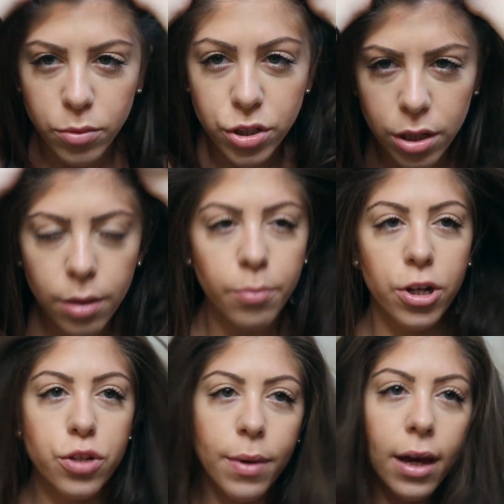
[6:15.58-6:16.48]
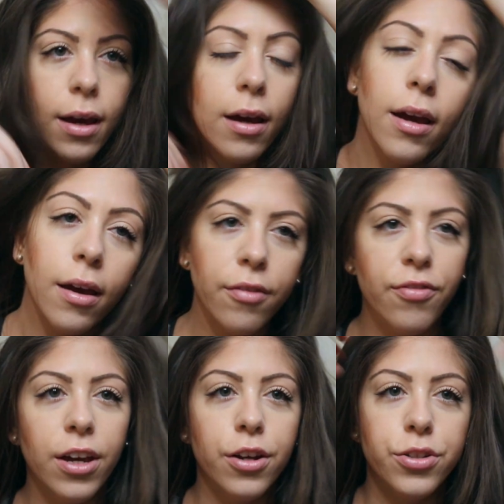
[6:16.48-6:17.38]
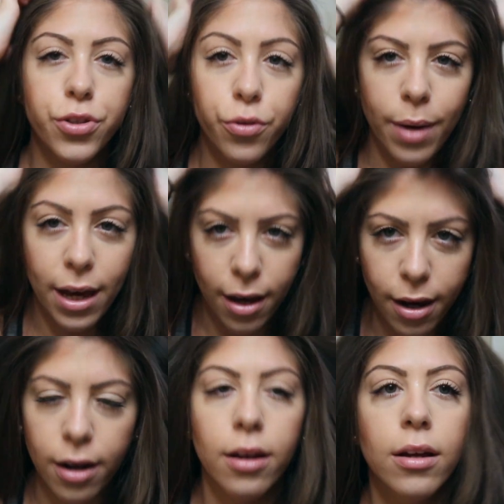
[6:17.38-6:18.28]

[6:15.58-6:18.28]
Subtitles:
just going to brush my fingers through my hair.